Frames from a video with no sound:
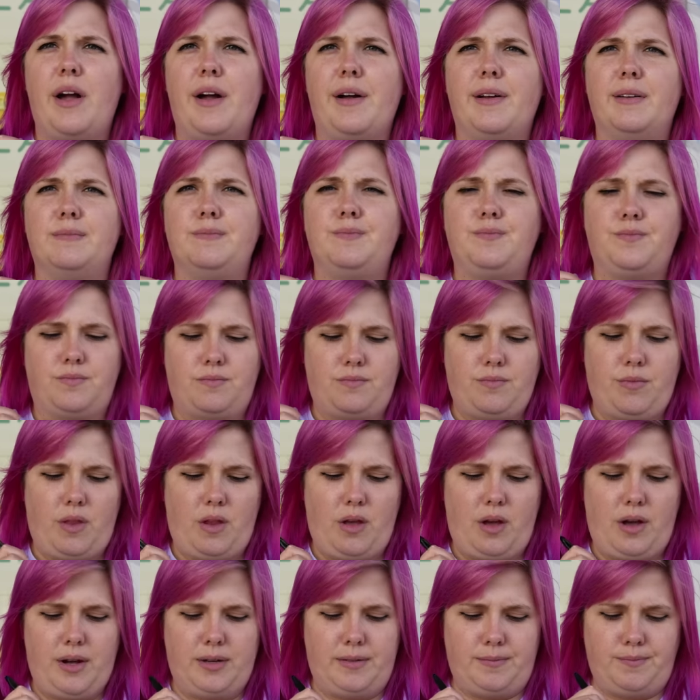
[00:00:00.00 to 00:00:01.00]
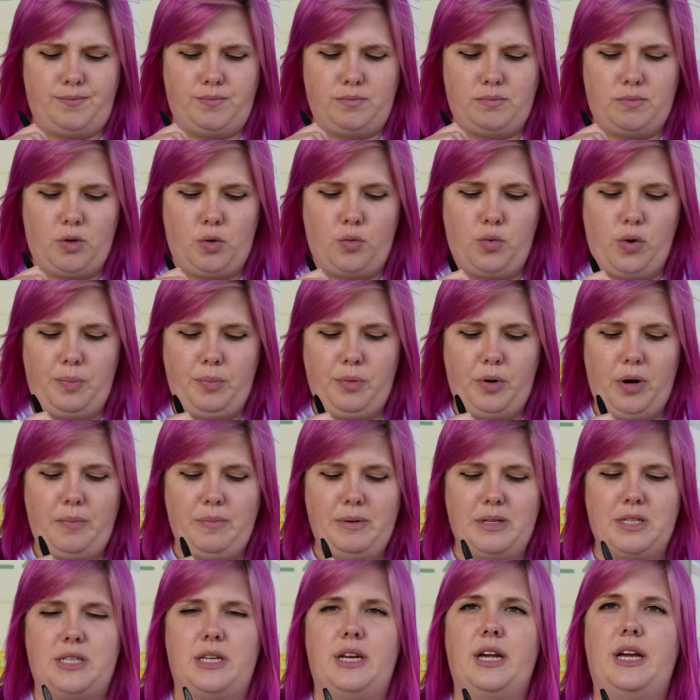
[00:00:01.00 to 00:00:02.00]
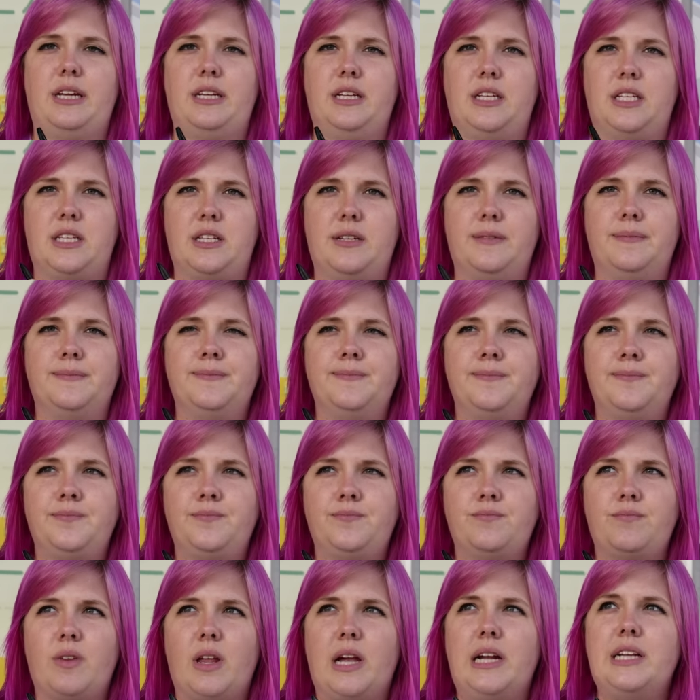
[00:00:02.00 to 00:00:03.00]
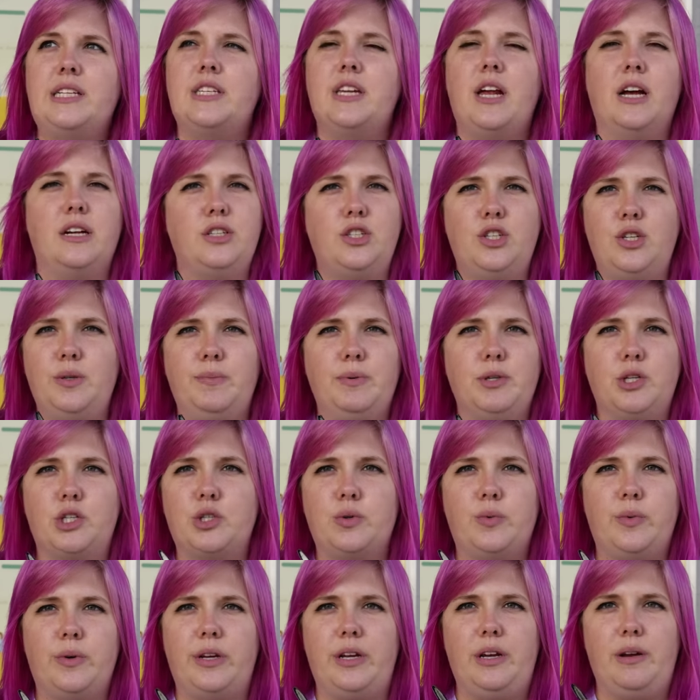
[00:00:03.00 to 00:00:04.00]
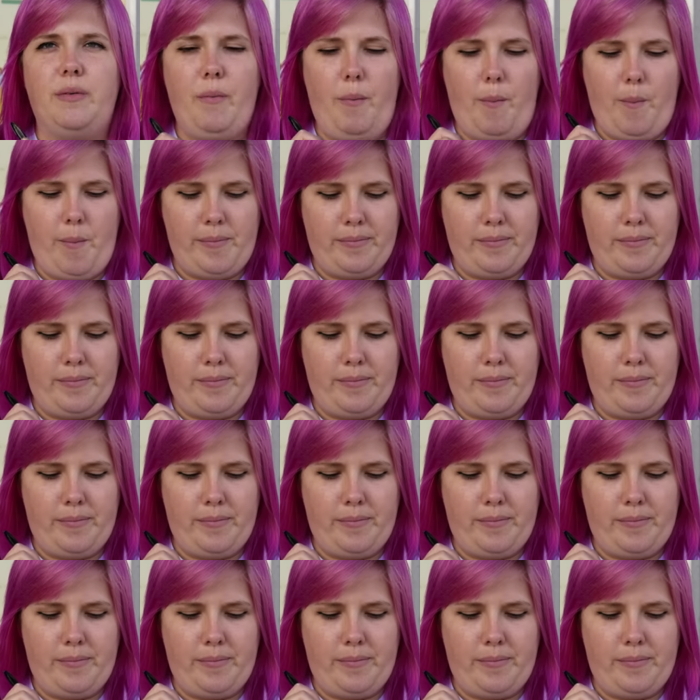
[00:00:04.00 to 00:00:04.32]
Yeah. Um, whipped cream is nice. It's not super sweet,